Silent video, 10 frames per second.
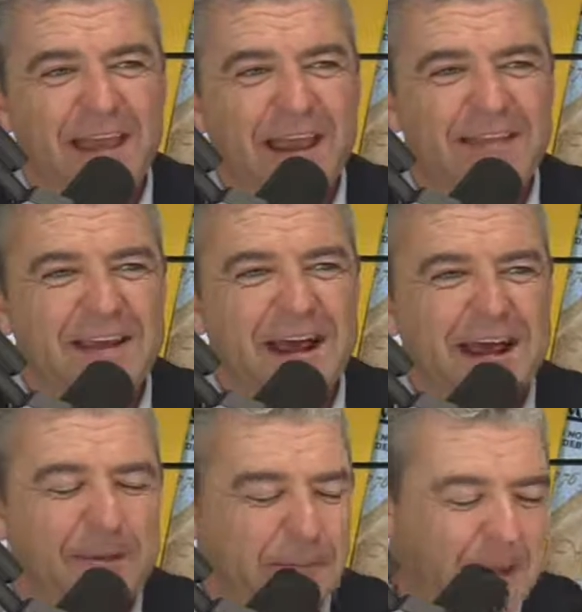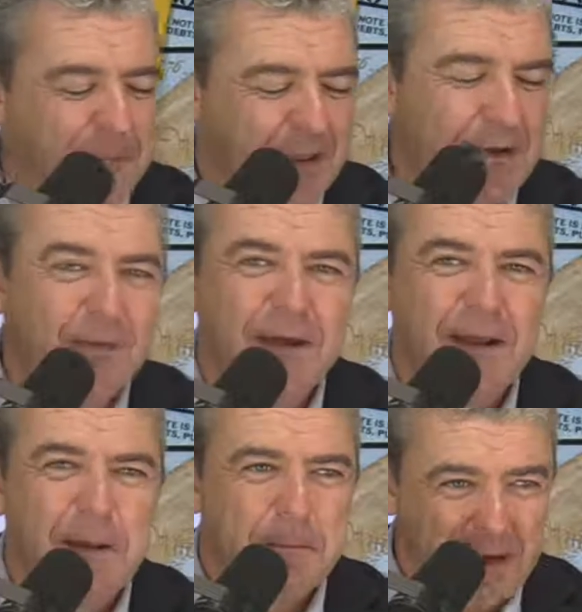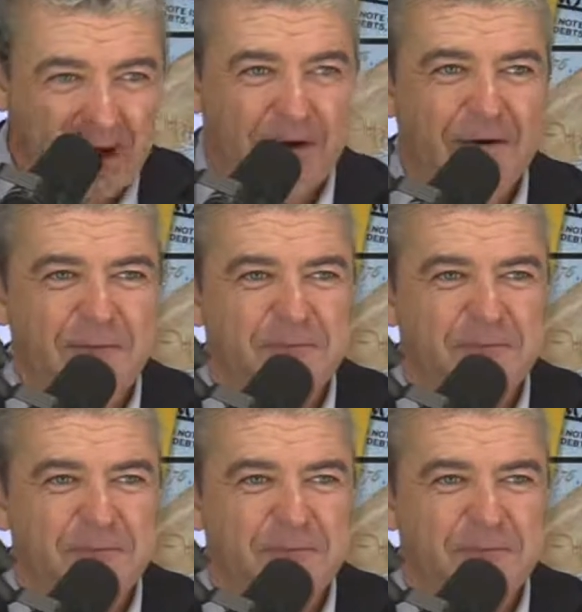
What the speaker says: and that I am a Bitcoin bear.